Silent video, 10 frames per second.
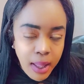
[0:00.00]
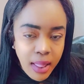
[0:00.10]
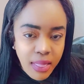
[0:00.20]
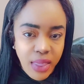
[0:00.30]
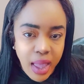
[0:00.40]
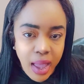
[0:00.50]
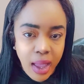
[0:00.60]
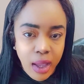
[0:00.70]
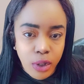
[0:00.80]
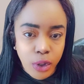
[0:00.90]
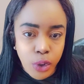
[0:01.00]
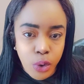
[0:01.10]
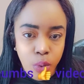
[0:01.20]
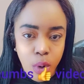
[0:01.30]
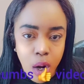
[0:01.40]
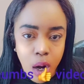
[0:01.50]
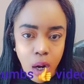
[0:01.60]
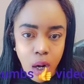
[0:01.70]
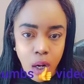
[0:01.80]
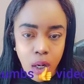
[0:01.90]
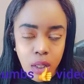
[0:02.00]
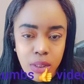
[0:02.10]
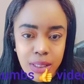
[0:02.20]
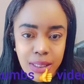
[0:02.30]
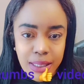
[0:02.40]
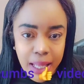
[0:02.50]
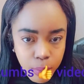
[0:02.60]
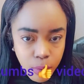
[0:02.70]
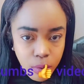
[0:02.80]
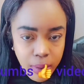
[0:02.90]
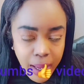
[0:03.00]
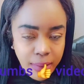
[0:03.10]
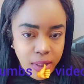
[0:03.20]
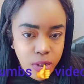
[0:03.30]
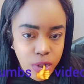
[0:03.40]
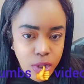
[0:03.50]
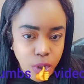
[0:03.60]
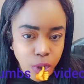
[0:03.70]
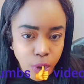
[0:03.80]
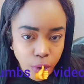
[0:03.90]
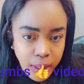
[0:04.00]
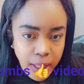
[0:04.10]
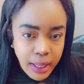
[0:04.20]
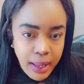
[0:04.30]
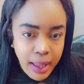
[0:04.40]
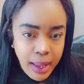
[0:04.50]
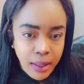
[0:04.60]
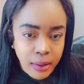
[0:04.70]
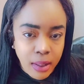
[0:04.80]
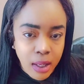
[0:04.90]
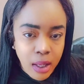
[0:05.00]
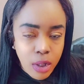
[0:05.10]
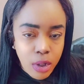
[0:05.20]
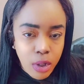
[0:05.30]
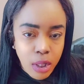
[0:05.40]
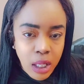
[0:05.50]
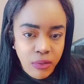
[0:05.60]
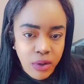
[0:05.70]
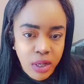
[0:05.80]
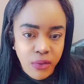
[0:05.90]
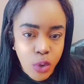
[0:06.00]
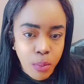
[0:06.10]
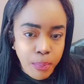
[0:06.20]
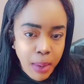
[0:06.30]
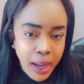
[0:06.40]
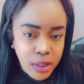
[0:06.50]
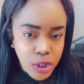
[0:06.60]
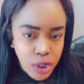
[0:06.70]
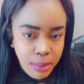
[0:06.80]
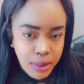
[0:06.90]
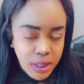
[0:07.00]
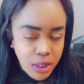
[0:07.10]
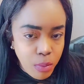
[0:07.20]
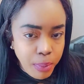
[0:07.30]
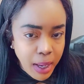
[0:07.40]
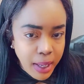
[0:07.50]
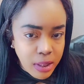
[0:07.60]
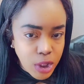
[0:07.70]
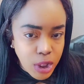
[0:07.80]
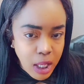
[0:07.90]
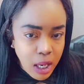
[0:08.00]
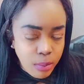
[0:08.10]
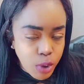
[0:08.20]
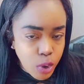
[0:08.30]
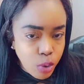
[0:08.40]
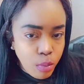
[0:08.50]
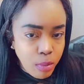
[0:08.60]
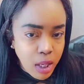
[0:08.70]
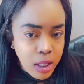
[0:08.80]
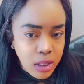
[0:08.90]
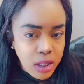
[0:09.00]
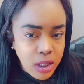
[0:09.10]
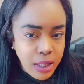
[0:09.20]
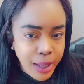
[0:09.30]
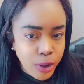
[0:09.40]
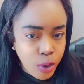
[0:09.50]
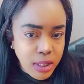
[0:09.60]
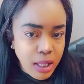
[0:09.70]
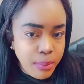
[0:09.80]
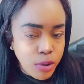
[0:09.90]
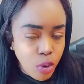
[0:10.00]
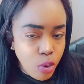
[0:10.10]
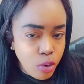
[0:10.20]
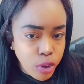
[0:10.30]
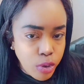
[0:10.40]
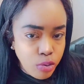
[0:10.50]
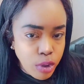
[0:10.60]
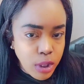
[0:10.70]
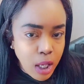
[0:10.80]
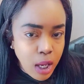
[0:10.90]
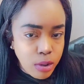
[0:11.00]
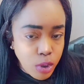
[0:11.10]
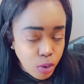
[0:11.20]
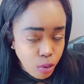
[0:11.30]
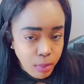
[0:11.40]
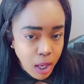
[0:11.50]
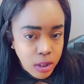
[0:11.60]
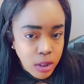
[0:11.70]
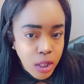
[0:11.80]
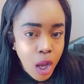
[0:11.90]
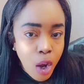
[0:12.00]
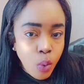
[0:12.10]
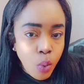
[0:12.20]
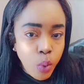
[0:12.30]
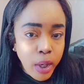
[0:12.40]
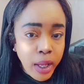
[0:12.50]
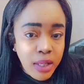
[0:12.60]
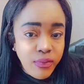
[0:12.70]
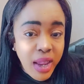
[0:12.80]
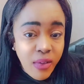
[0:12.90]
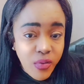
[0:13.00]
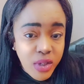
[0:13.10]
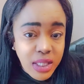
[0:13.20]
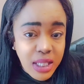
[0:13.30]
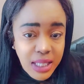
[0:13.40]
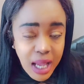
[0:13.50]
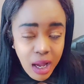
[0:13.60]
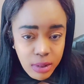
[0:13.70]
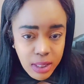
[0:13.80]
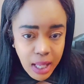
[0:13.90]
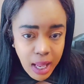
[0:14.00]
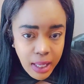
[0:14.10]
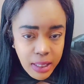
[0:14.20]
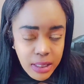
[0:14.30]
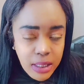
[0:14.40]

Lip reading: that you are stable and there's security? And even if you bind a job, let's say you bind a job 2 months and you was able to hold the two months, if it's a downsize,